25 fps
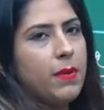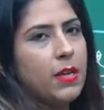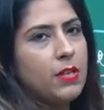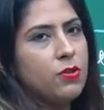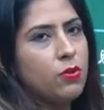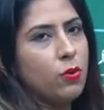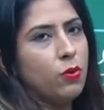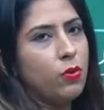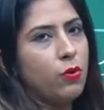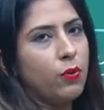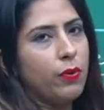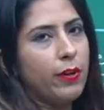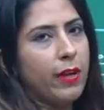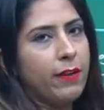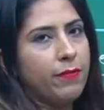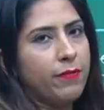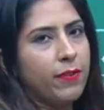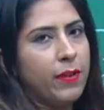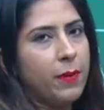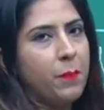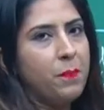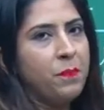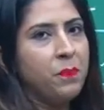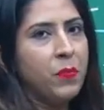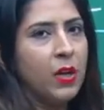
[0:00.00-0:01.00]
by
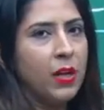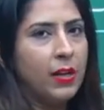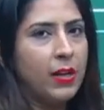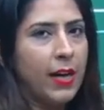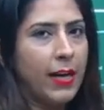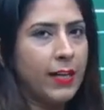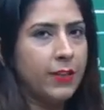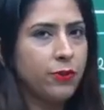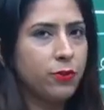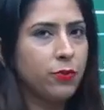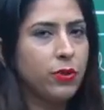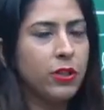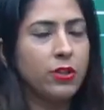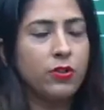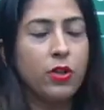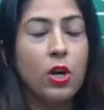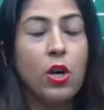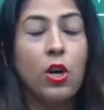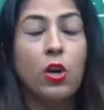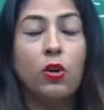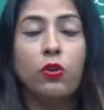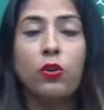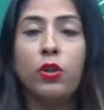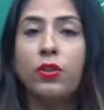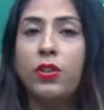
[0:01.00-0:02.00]
sonography. Right, students?
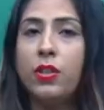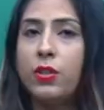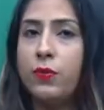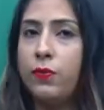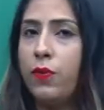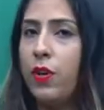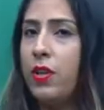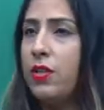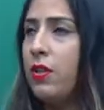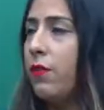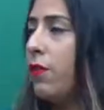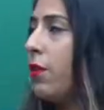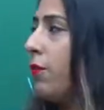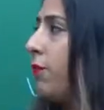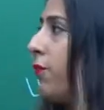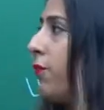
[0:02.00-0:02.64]
So this was our